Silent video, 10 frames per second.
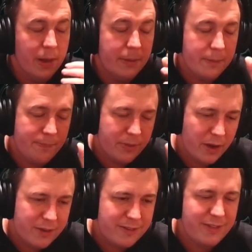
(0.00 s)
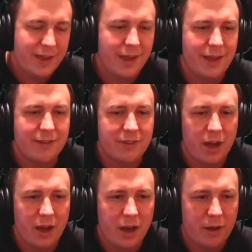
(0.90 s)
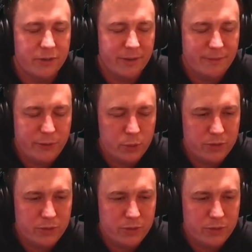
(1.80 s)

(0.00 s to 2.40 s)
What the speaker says: The nice thing is Sunfall